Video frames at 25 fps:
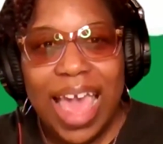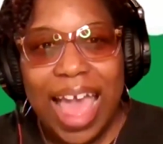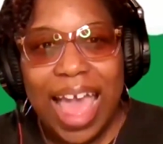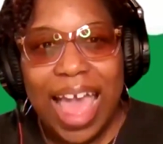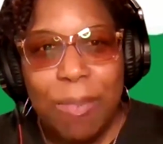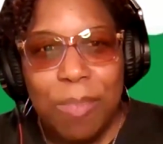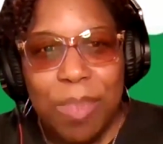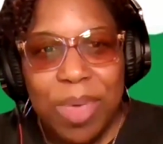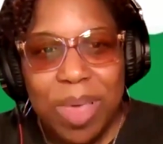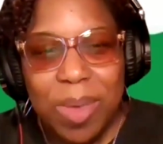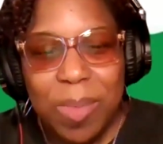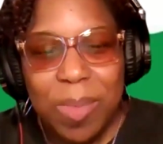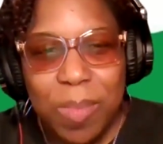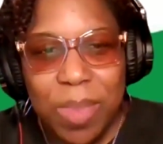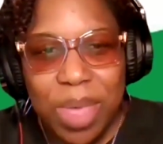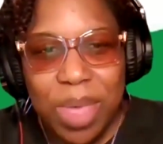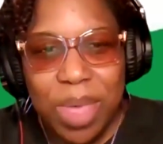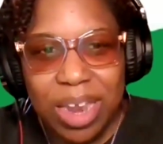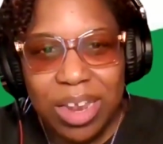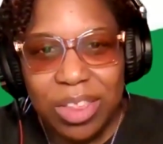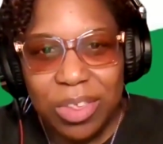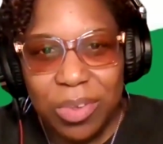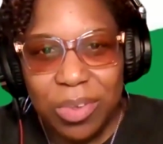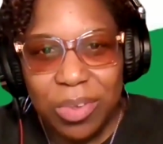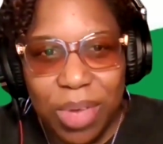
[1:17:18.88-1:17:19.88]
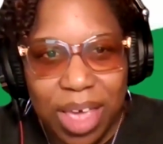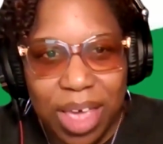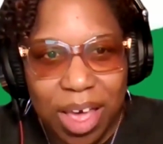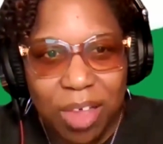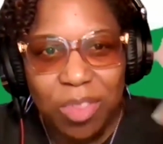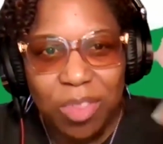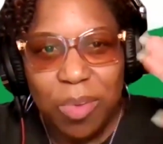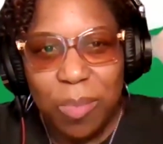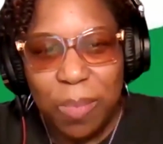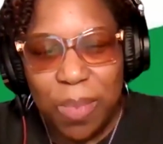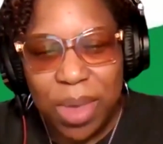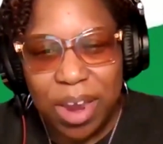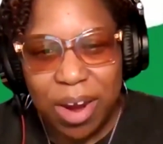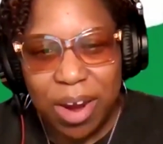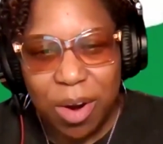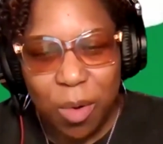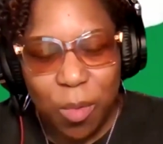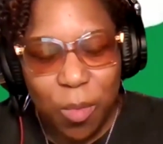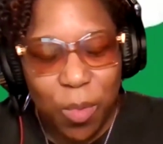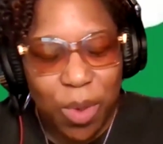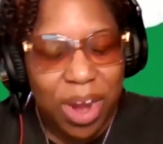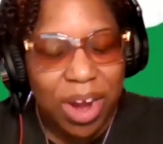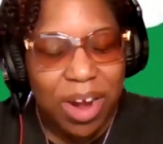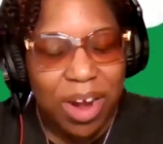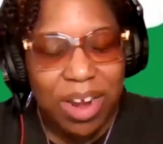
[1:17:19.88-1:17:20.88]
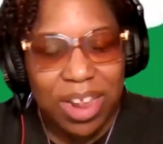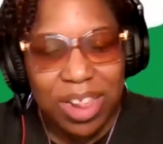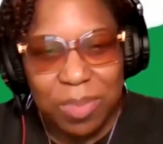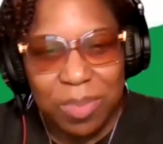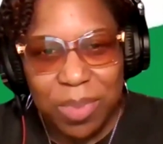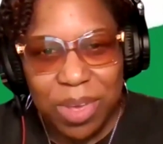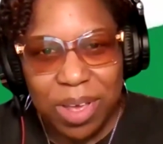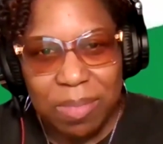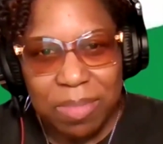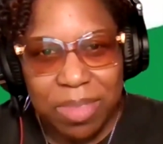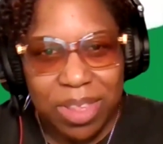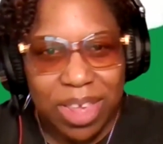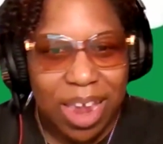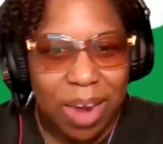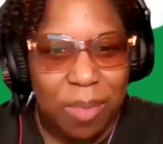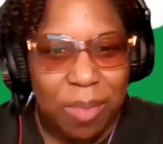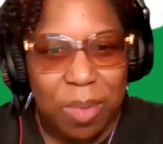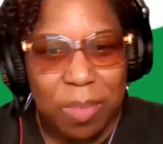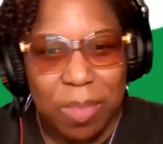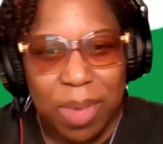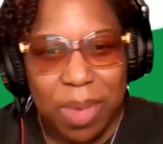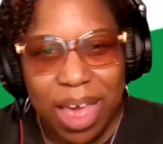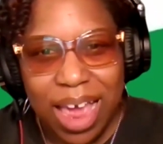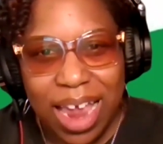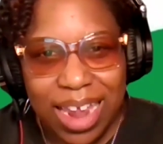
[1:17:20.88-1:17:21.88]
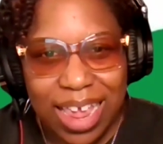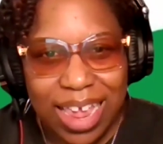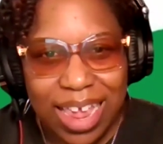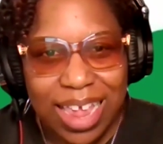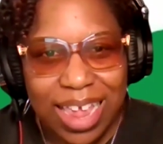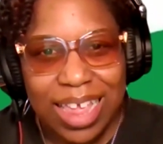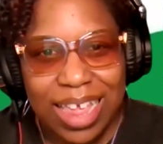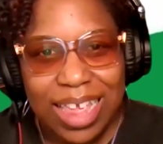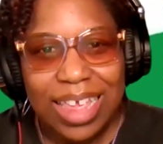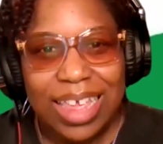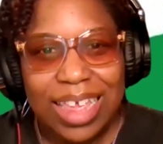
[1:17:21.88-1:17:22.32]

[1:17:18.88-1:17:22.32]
happy Mental Health Awareness Month to everybody.